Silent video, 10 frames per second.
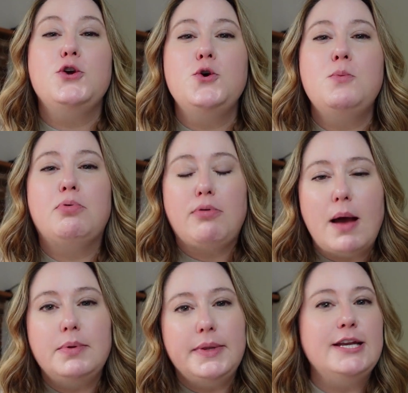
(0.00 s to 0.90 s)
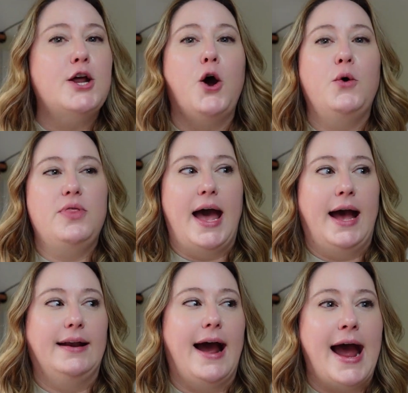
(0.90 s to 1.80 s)
you probably know
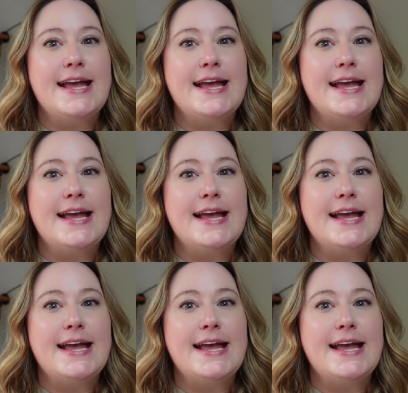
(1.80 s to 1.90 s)
that I